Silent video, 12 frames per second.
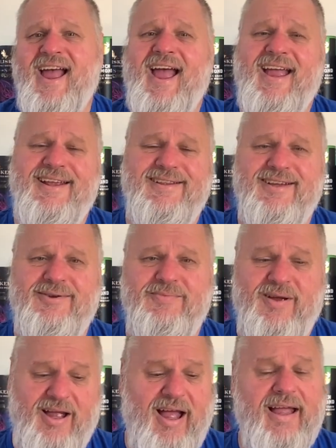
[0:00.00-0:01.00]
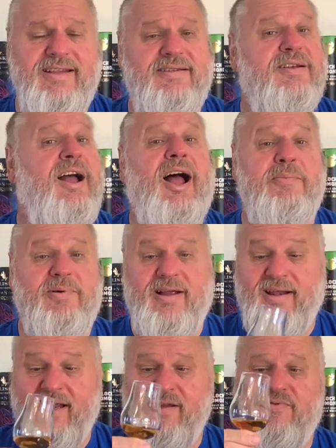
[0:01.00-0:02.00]
And I'm
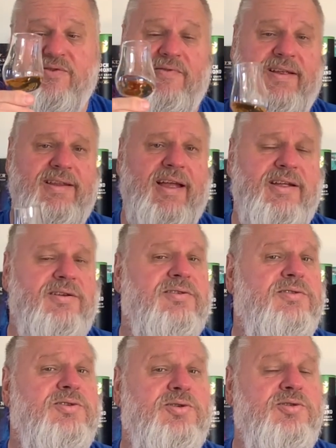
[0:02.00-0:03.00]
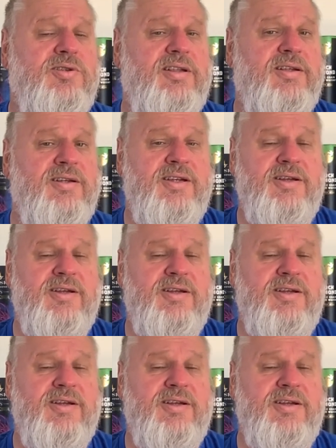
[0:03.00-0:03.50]
grateful that I could